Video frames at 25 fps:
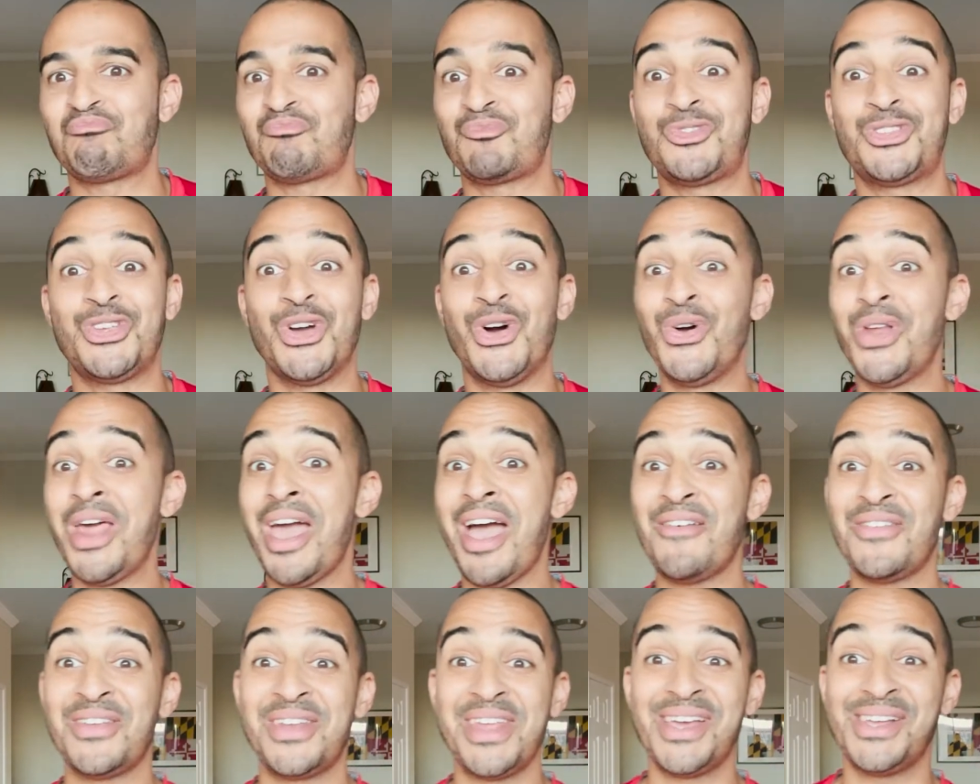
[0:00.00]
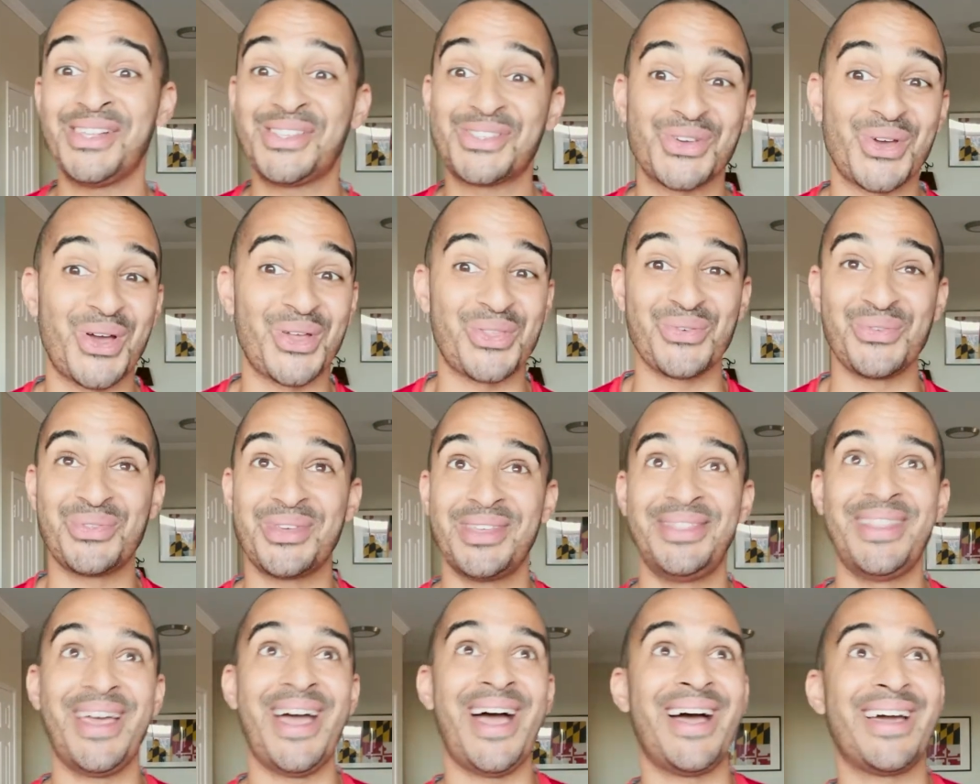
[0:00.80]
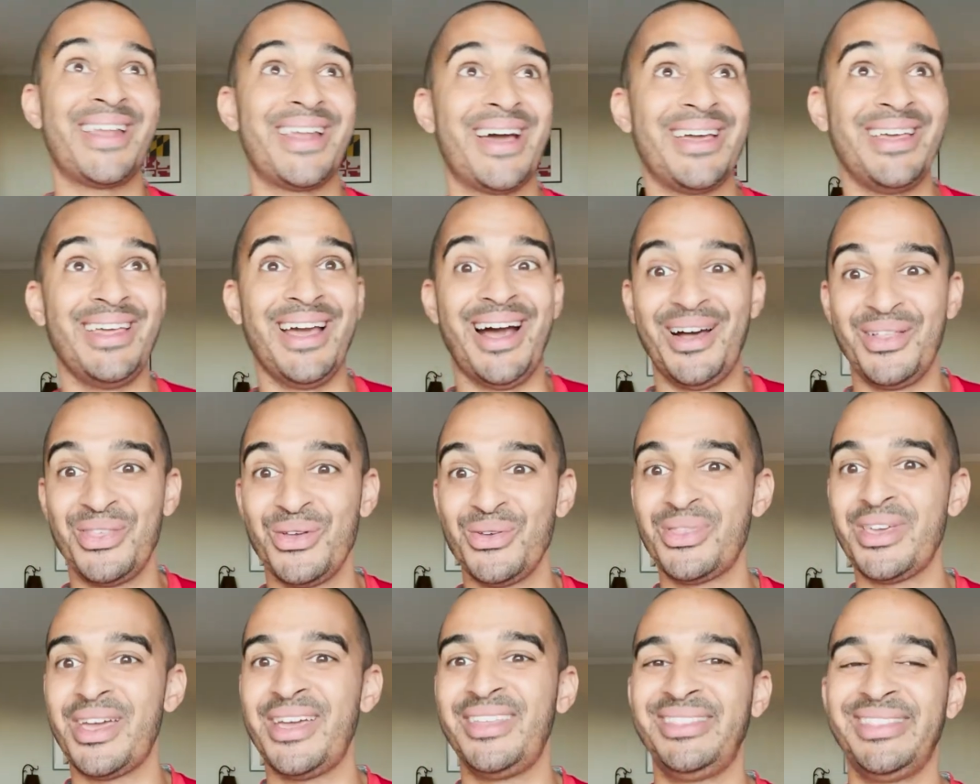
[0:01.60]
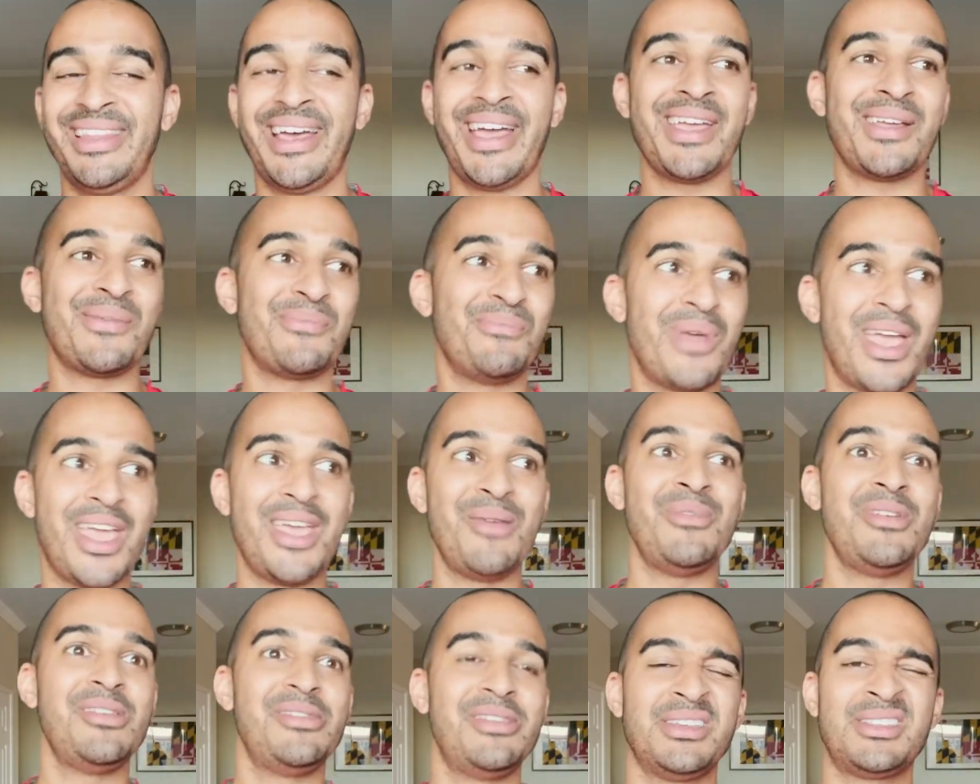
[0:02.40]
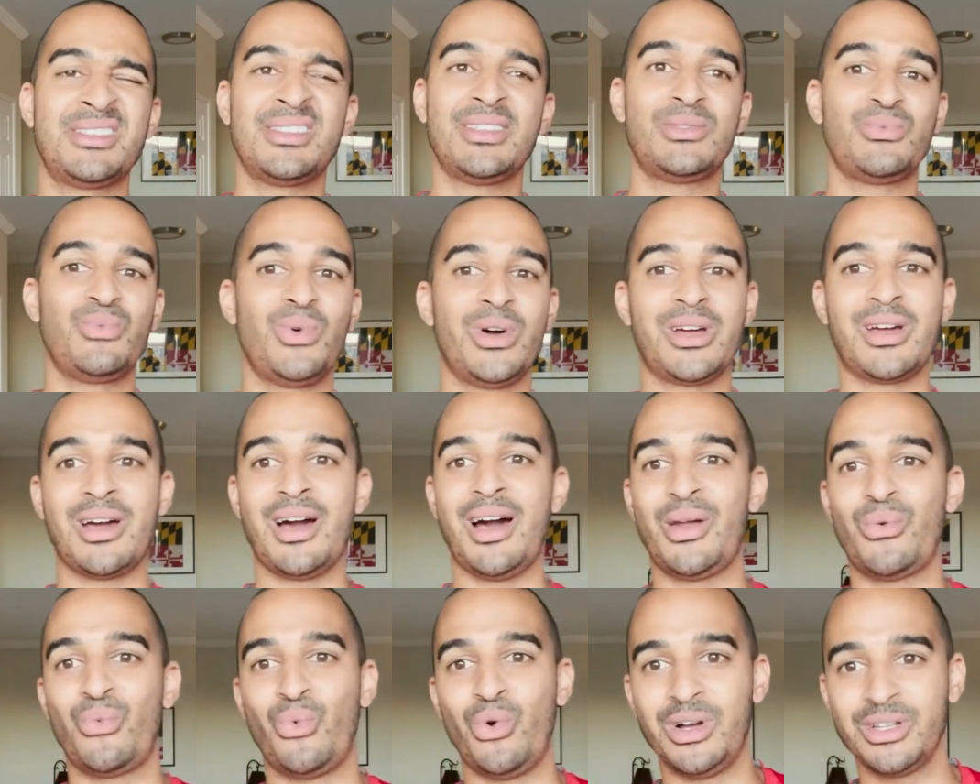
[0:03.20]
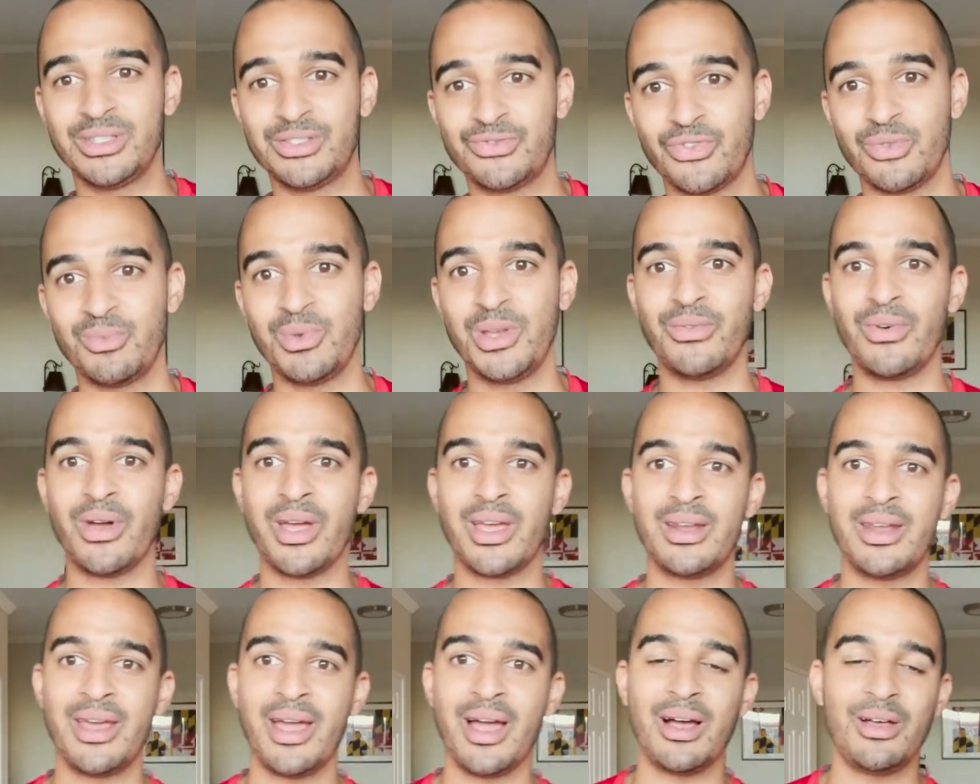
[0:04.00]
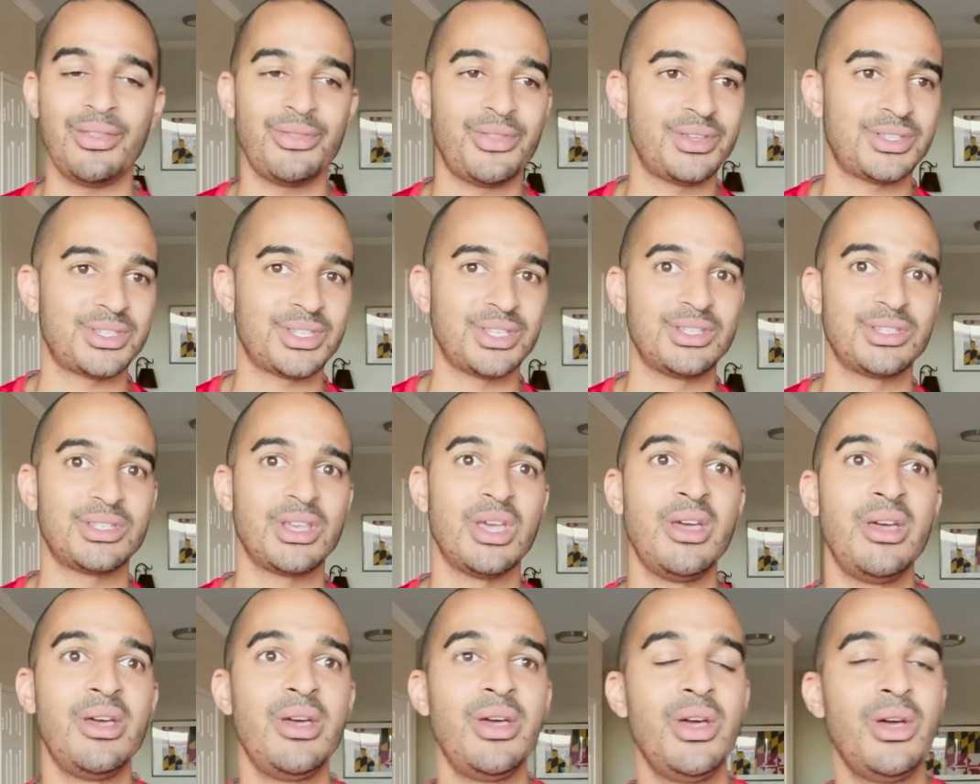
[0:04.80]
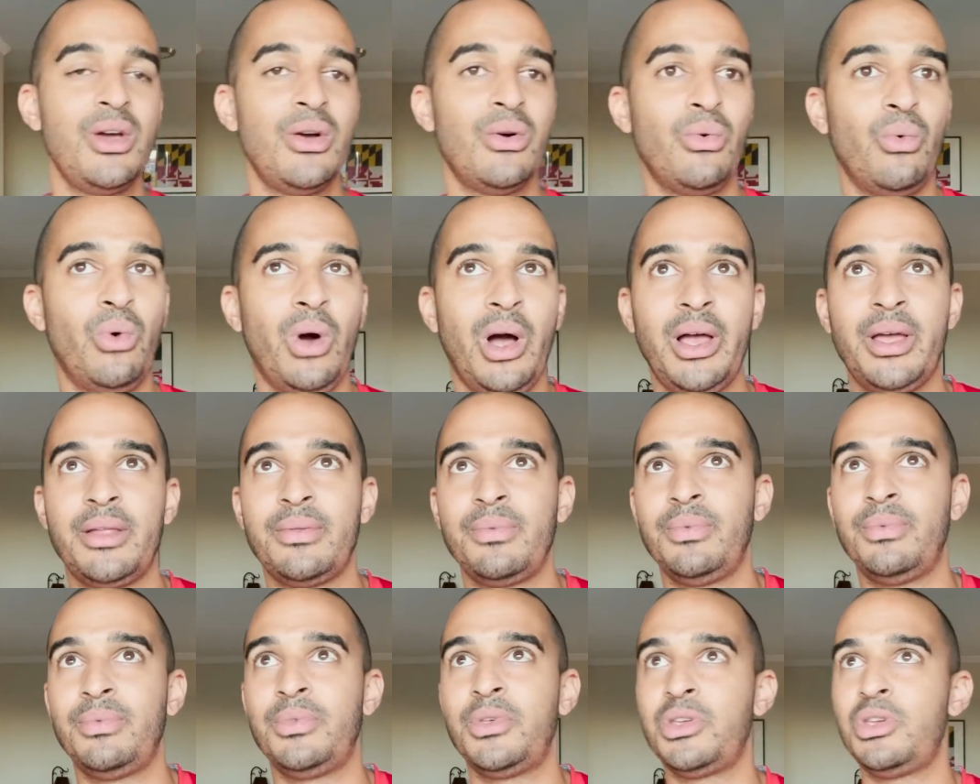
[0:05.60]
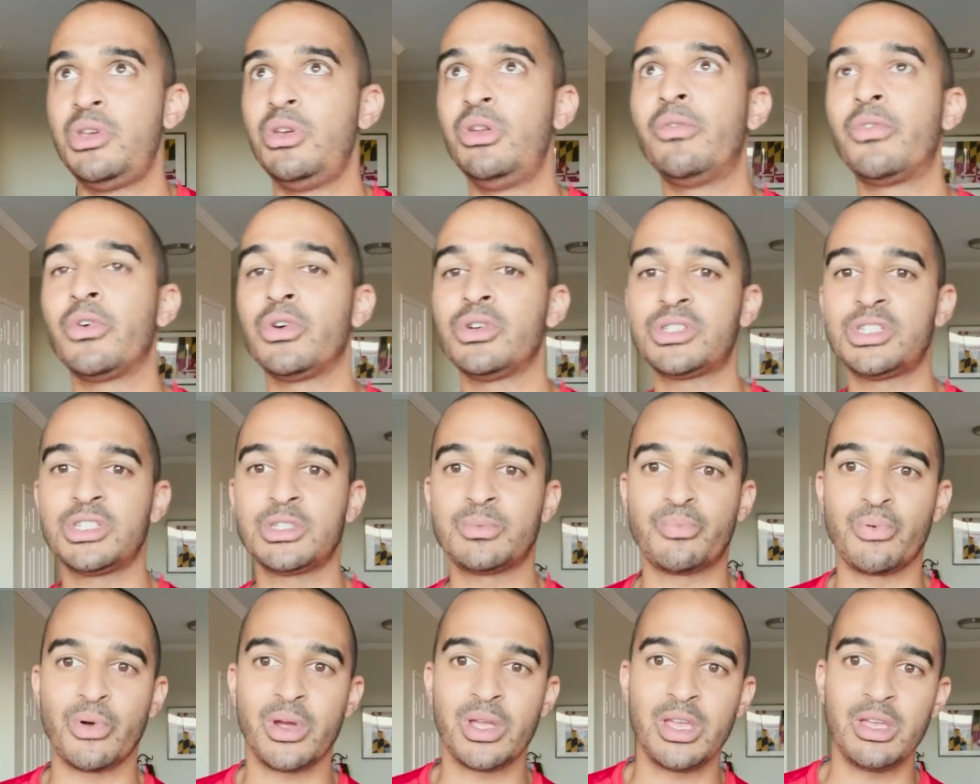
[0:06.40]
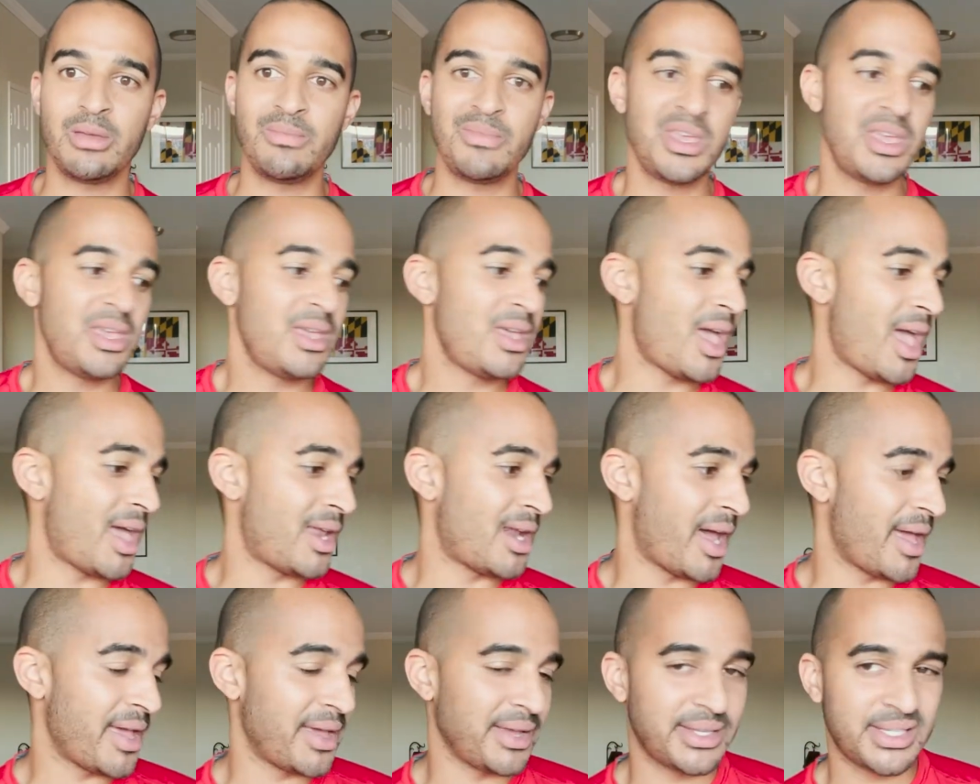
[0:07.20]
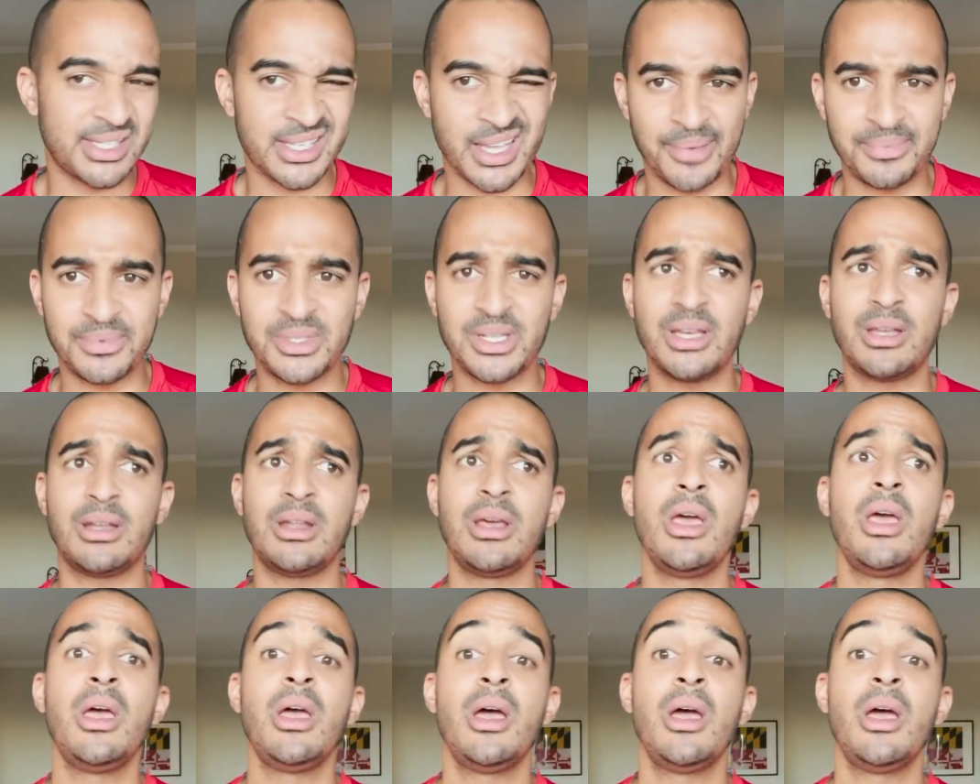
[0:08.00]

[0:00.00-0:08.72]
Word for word: Don't have an answer other than that. I, other than like, maybe this is what God wants for me right now. This is what the universe is bringing me, and I accept it.